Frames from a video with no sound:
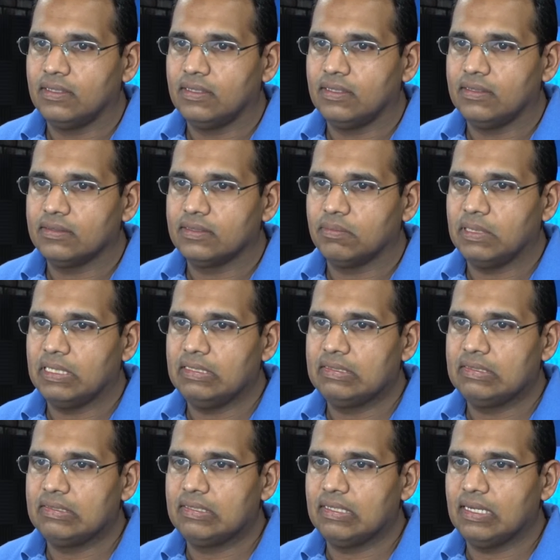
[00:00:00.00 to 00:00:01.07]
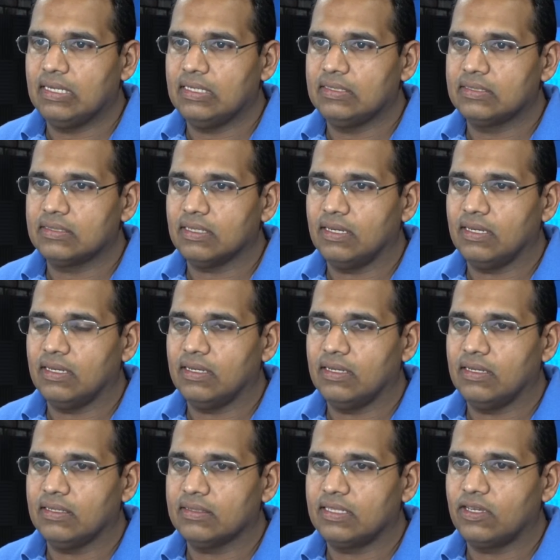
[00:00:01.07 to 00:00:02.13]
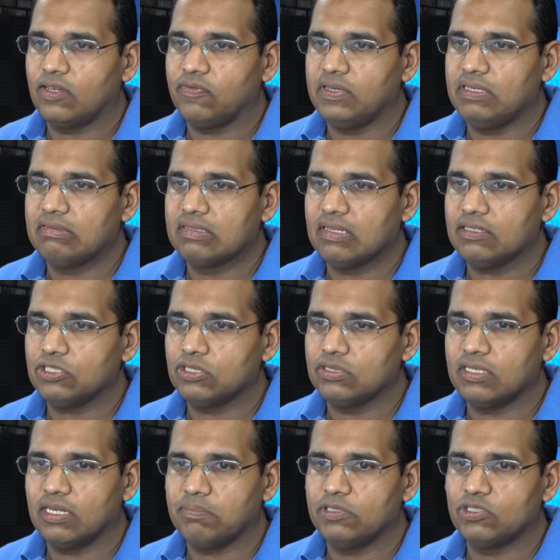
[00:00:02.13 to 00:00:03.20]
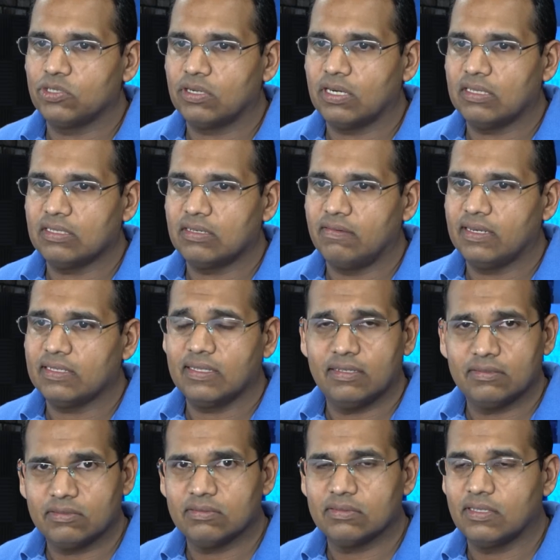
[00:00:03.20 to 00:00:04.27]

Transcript: Somebody says, thank you for these sessions to help me sort out the correct answers.